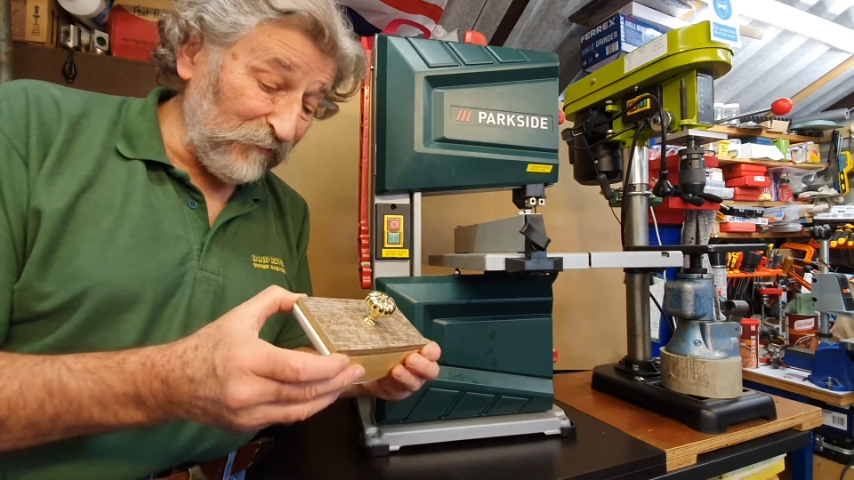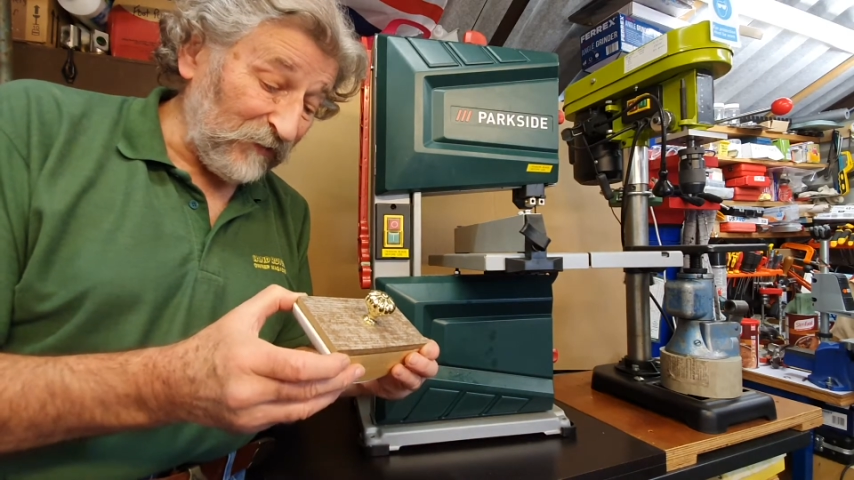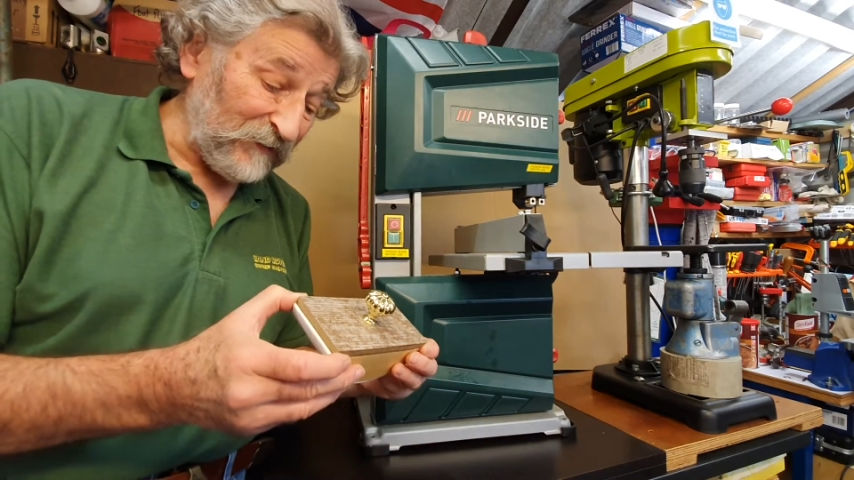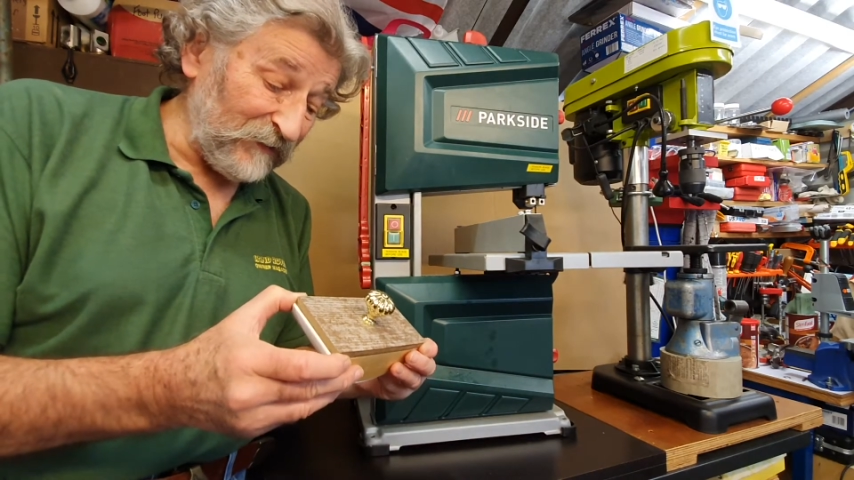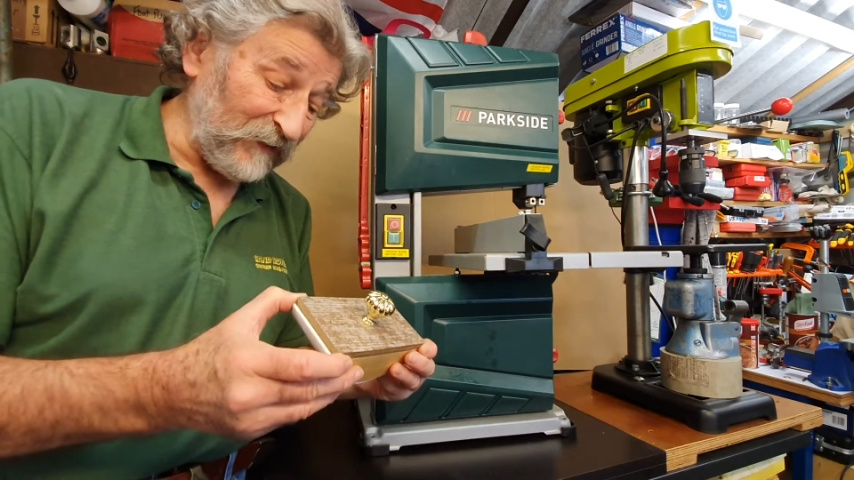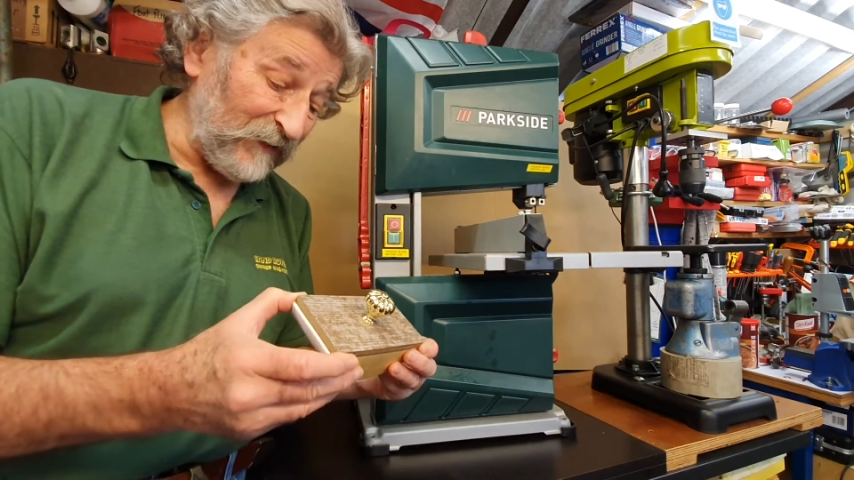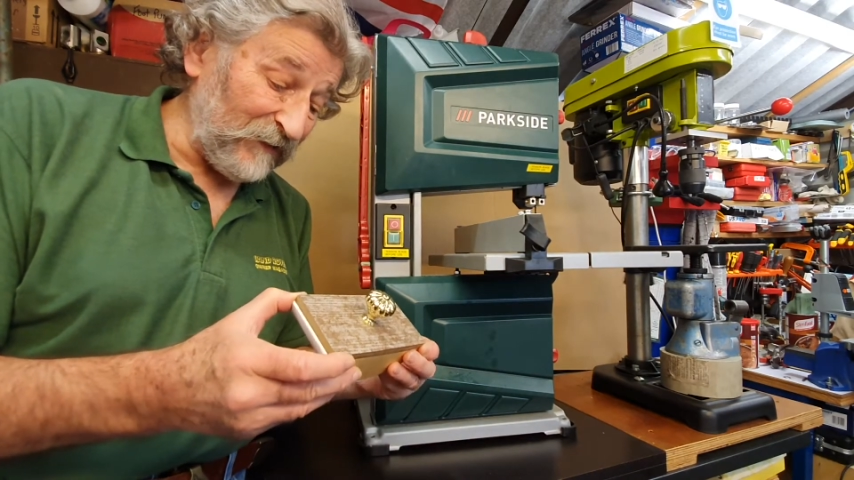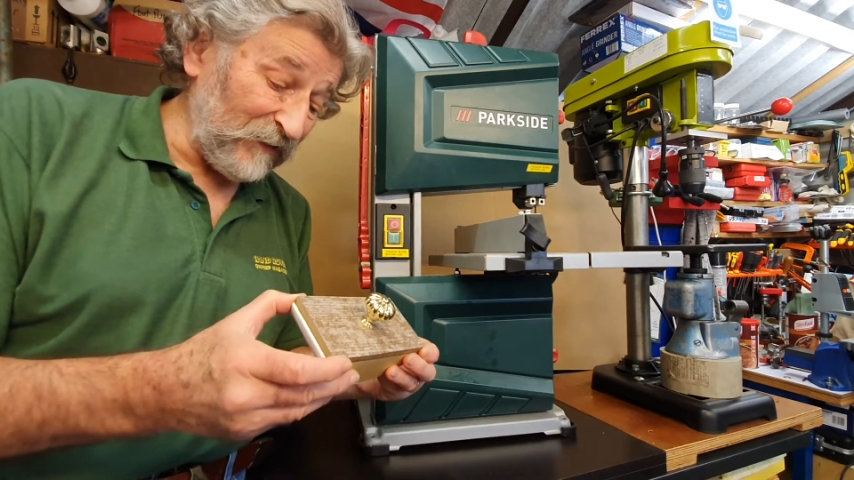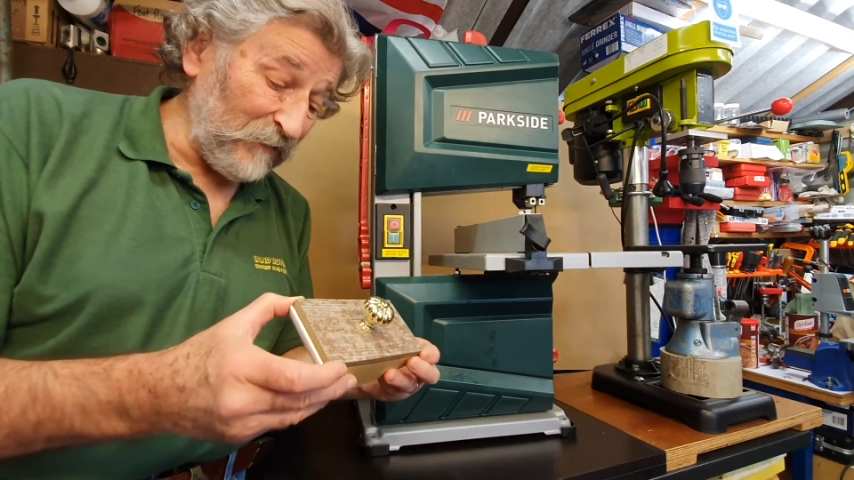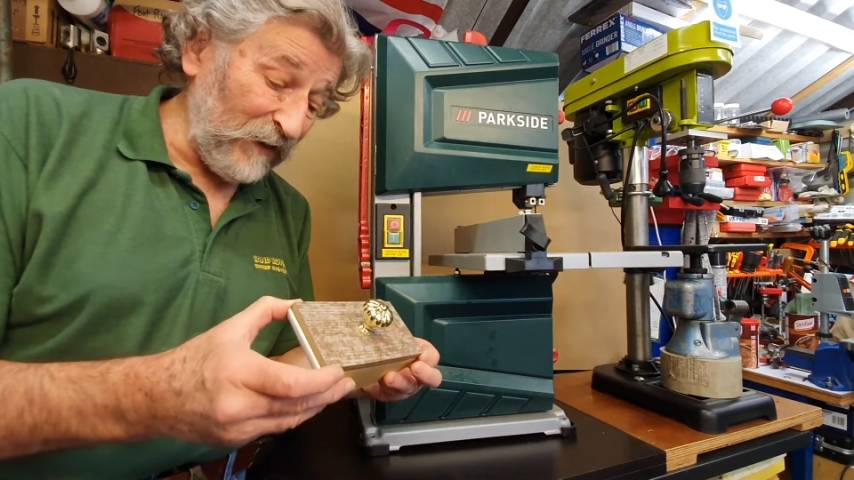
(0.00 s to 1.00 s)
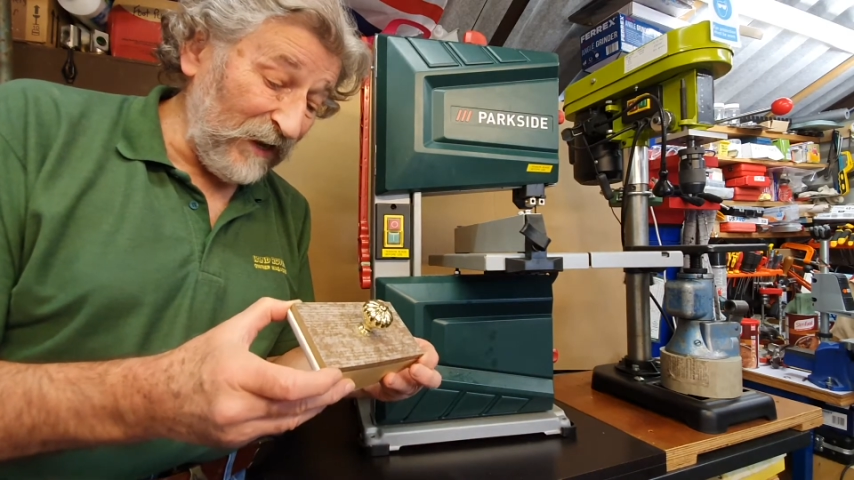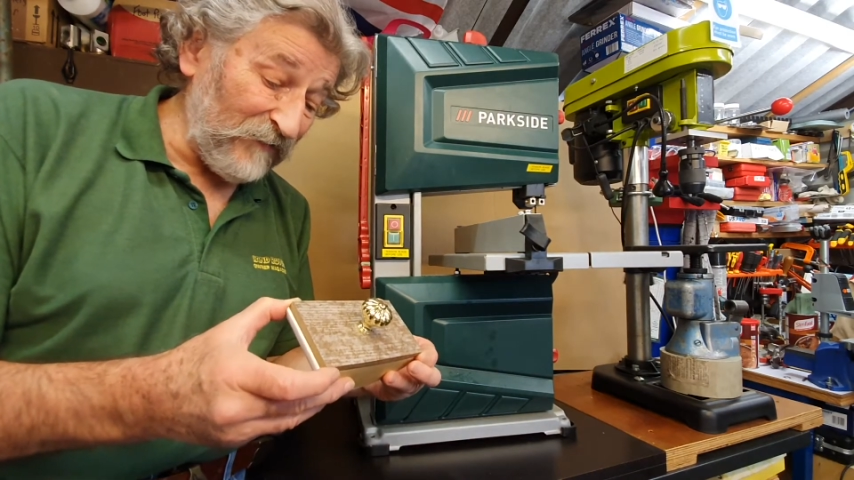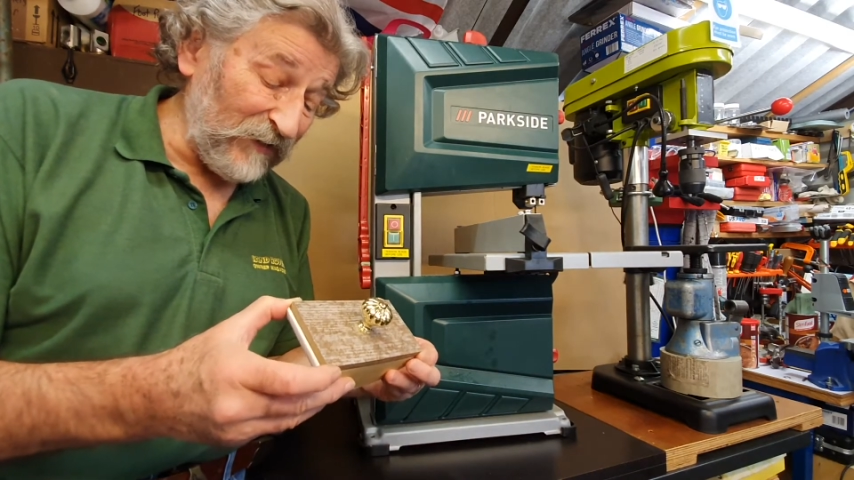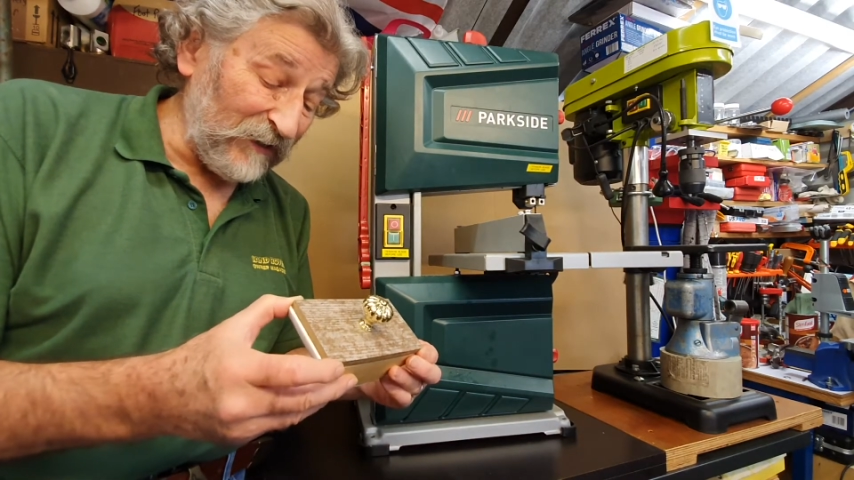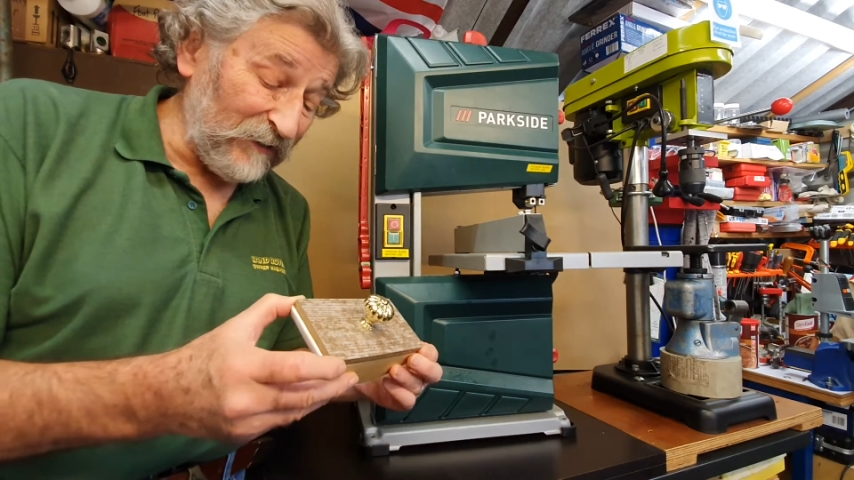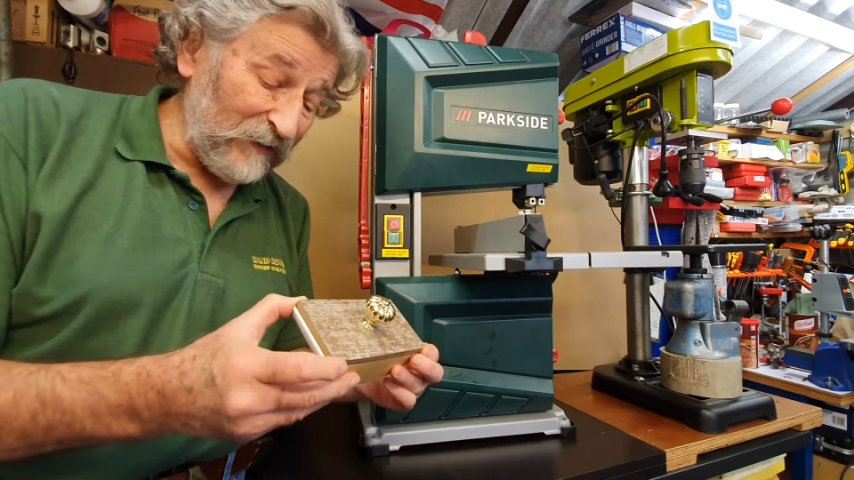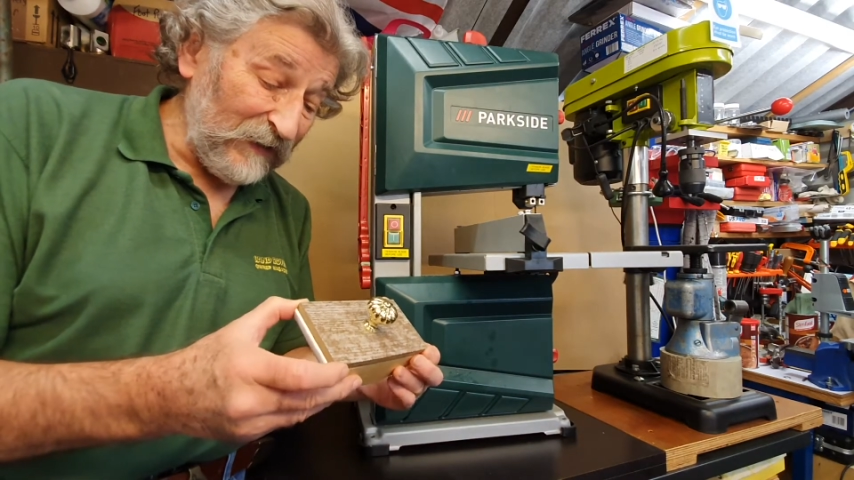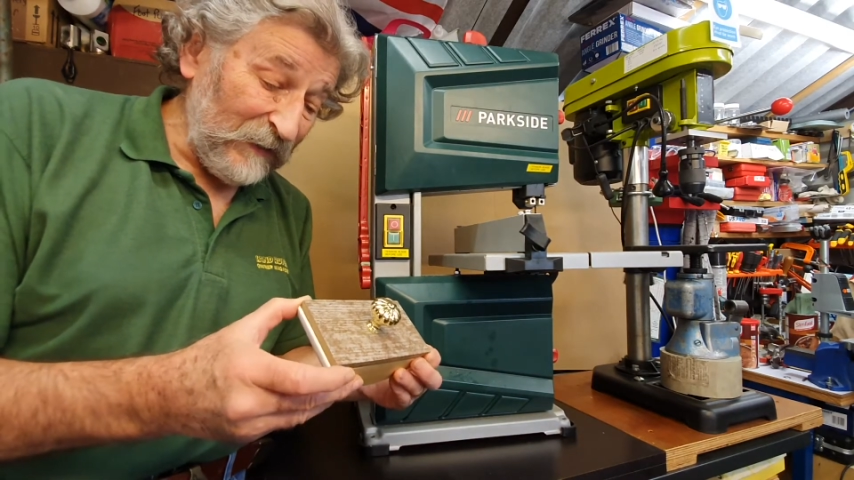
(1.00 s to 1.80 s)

one day and they were having a